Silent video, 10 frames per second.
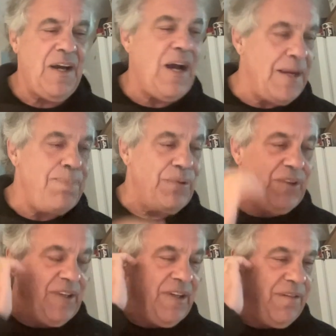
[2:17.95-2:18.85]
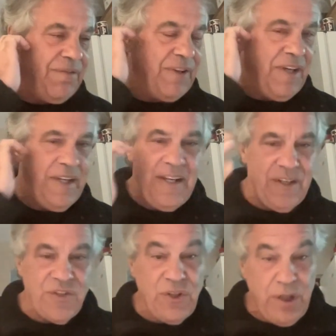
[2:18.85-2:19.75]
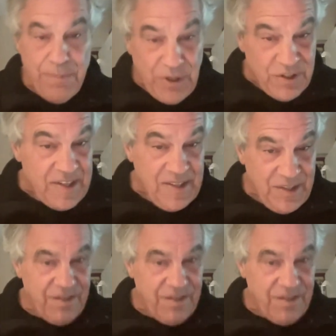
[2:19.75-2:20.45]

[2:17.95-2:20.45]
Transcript: I believe, is community